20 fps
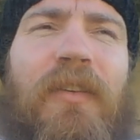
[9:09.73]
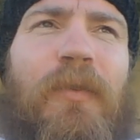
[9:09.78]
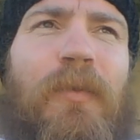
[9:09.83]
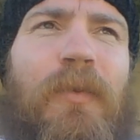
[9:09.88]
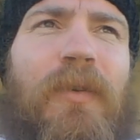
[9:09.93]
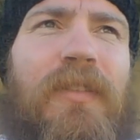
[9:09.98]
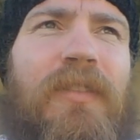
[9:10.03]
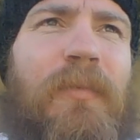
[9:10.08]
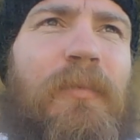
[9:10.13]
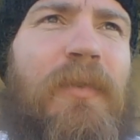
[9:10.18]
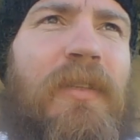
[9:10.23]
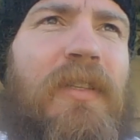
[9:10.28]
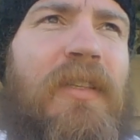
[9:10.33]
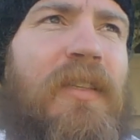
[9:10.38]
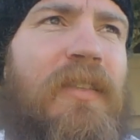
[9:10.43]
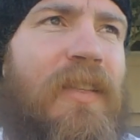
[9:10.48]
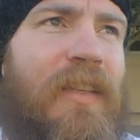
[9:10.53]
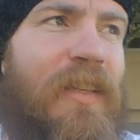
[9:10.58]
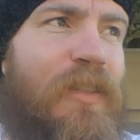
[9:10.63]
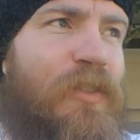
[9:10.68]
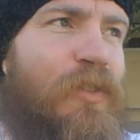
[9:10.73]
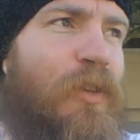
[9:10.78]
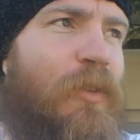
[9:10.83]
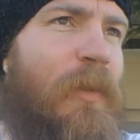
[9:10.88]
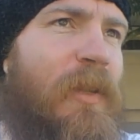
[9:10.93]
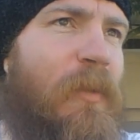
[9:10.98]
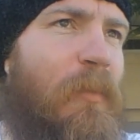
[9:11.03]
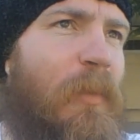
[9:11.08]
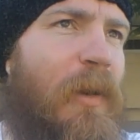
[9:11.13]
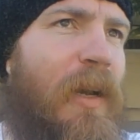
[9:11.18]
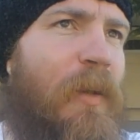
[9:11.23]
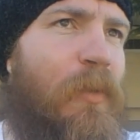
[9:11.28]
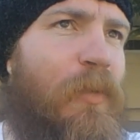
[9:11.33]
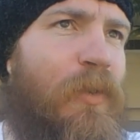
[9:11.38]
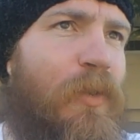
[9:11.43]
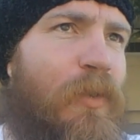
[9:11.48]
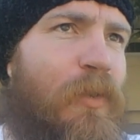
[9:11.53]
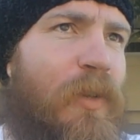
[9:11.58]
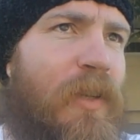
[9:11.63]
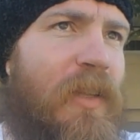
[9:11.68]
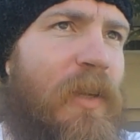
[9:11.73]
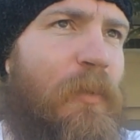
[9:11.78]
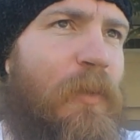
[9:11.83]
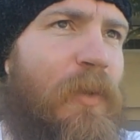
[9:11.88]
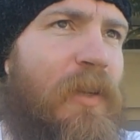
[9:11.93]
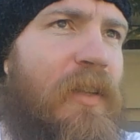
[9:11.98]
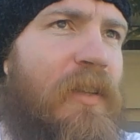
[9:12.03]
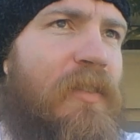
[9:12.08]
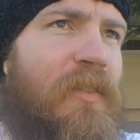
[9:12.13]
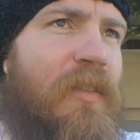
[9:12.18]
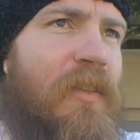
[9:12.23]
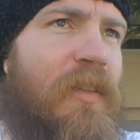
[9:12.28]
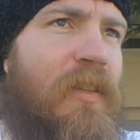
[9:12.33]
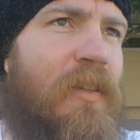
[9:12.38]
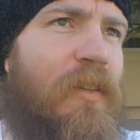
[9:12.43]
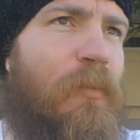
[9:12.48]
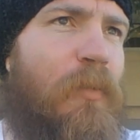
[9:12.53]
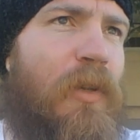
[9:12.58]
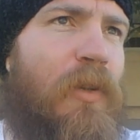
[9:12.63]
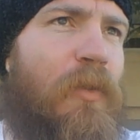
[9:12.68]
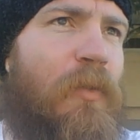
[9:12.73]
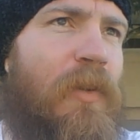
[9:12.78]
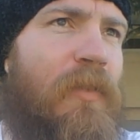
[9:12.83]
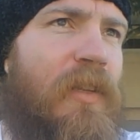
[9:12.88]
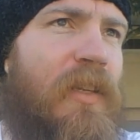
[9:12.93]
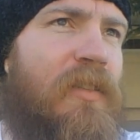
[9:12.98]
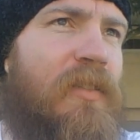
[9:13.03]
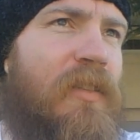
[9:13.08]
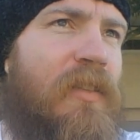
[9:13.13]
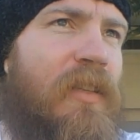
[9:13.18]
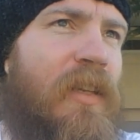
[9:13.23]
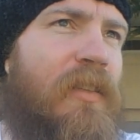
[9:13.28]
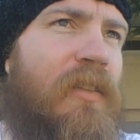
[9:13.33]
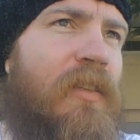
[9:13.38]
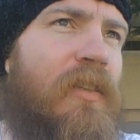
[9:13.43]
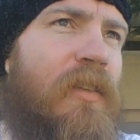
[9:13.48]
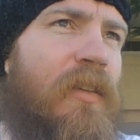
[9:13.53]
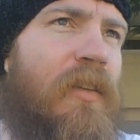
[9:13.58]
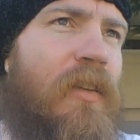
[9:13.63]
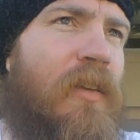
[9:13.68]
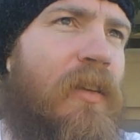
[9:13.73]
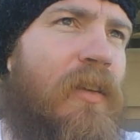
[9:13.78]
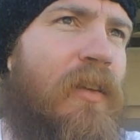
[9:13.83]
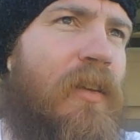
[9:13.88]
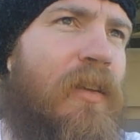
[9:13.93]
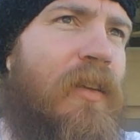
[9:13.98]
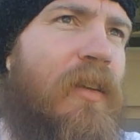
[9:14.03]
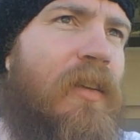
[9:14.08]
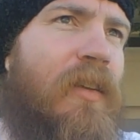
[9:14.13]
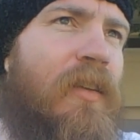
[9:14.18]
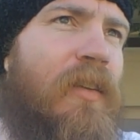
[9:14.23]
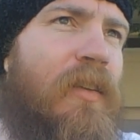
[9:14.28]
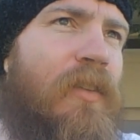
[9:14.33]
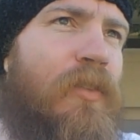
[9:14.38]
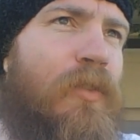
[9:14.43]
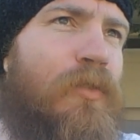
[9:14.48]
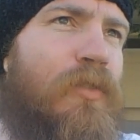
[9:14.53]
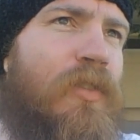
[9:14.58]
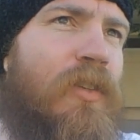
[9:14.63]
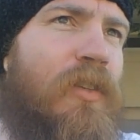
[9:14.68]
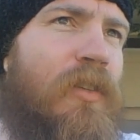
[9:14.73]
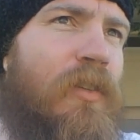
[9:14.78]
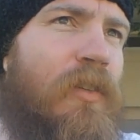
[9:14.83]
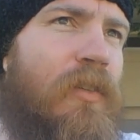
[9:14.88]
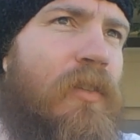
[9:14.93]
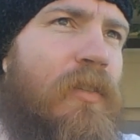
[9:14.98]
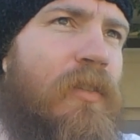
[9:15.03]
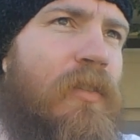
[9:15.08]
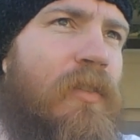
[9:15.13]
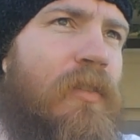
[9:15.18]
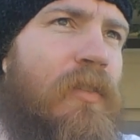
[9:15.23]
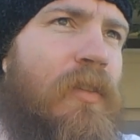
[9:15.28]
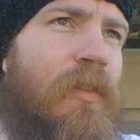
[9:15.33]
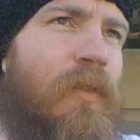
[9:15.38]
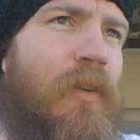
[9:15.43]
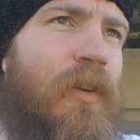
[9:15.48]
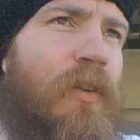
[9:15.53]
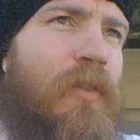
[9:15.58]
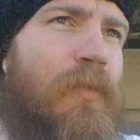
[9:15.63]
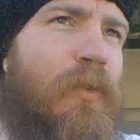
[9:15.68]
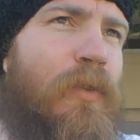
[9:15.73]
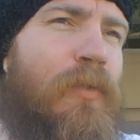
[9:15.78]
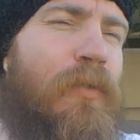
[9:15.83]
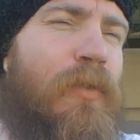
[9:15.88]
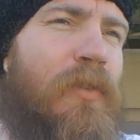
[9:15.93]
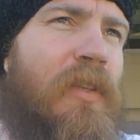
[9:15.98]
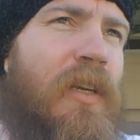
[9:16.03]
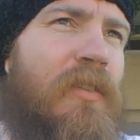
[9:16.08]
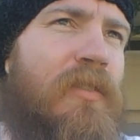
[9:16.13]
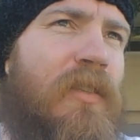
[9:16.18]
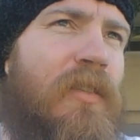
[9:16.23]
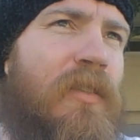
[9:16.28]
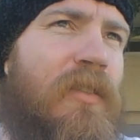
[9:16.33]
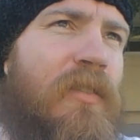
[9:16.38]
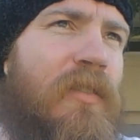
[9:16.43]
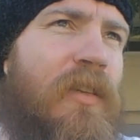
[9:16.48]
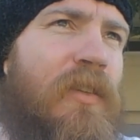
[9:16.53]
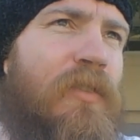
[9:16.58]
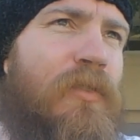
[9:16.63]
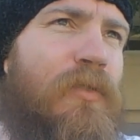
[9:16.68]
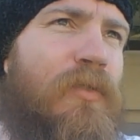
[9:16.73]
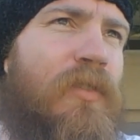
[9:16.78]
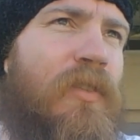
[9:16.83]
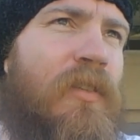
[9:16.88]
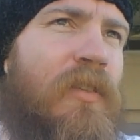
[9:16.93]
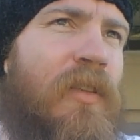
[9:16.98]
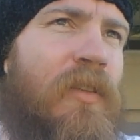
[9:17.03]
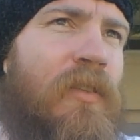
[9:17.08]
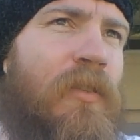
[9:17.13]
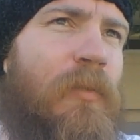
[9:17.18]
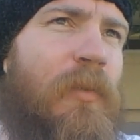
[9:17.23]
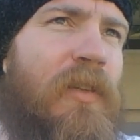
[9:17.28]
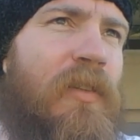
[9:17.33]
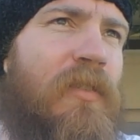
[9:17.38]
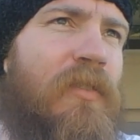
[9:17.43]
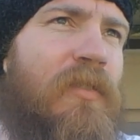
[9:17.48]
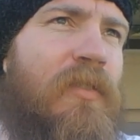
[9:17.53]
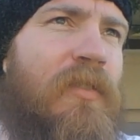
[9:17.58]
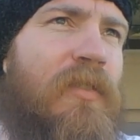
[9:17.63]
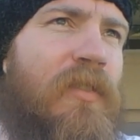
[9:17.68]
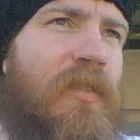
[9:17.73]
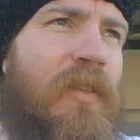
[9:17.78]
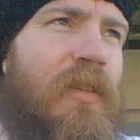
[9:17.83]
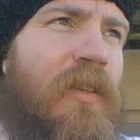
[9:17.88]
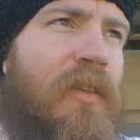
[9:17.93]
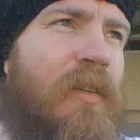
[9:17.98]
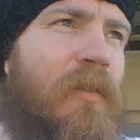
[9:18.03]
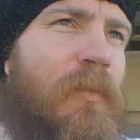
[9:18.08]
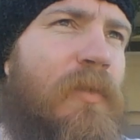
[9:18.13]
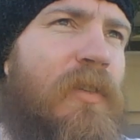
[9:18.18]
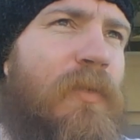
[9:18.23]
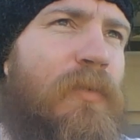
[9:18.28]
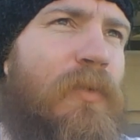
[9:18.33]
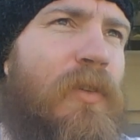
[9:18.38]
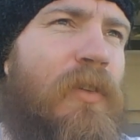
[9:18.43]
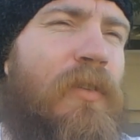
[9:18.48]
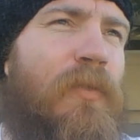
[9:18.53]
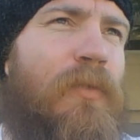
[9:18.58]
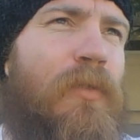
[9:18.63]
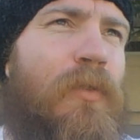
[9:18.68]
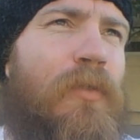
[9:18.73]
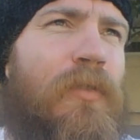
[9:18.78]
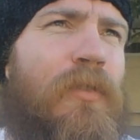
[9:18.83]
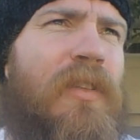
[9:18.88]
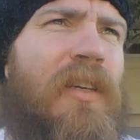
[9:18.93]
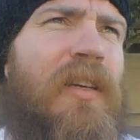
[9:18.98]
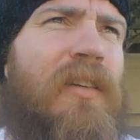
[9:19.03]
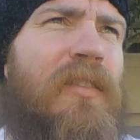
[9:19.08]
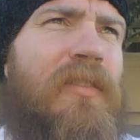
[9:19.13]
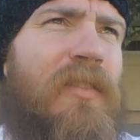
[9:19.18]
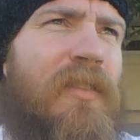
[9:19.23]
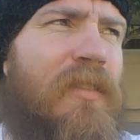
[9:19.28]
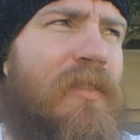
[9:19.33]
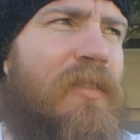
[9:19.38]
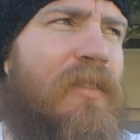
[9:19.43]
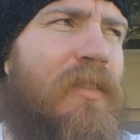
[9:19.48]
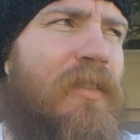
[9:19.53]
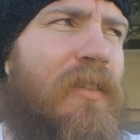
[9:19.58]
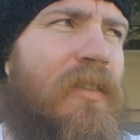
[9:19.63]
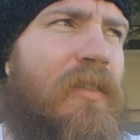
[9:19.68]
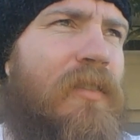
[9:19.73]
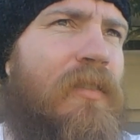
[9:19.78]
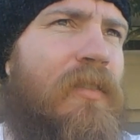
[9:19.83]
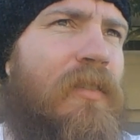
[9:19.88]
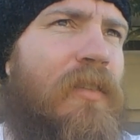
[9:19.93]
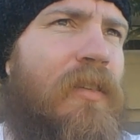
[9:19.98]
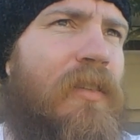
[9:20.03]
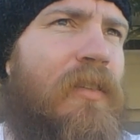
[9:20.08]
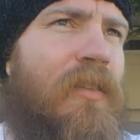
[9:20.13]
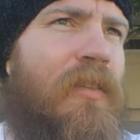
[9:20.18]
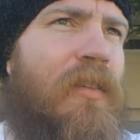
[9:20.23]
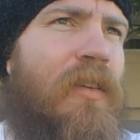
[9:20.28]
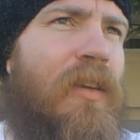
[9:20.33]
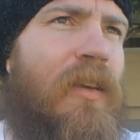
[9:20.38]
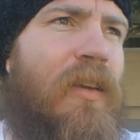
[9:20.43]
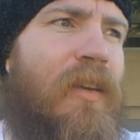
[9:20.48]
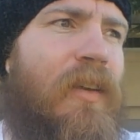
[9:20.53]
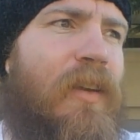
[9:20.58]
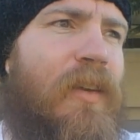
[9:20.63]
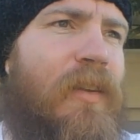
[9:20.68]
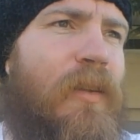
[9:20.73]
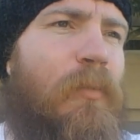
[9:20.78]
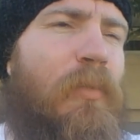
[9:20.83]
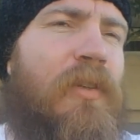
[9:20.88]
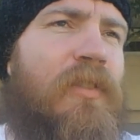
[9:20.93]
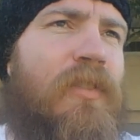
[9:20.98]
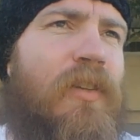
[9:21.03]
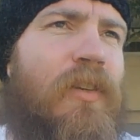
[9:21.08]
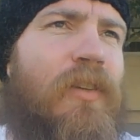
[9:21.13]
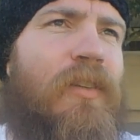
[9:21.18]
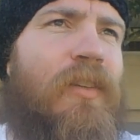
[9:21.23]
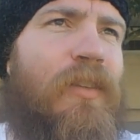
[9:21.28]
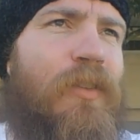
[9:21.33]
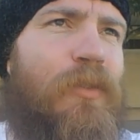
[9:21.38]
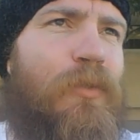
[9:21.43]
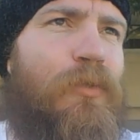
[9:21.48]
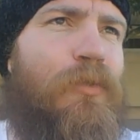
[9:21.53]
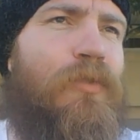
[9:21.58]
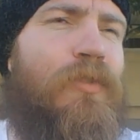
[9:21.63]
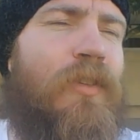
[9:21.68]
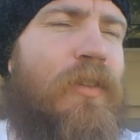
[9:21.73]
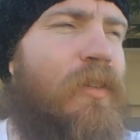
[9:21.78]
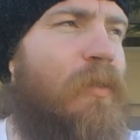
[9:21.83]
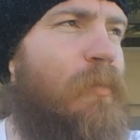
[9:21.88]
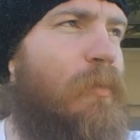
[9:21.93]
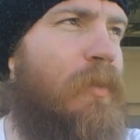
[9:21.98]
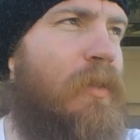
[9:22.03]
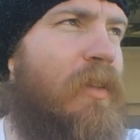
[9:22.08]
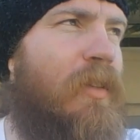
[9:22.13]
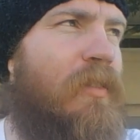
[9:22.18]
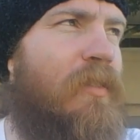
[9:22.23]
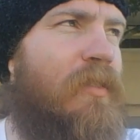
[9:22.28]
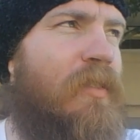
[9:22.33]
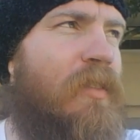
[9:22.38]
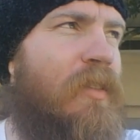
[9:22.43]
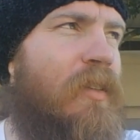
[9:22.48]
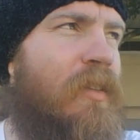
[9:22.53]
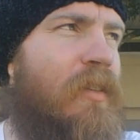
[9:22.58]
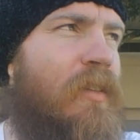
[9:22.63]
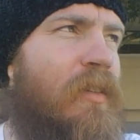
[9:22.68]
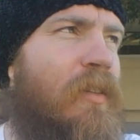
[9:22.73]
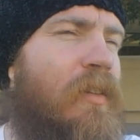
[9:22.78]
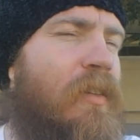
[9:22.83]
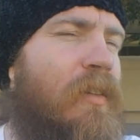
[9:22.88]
what's up with this? And they showed me in the Bible real quick. They went to the book of Revelation, like, look, new song. The 144,000 could sing a new song that nobody else could sing except for the 144,000. I was like, oh, okay. And the book's called the New Songbook, and I was like,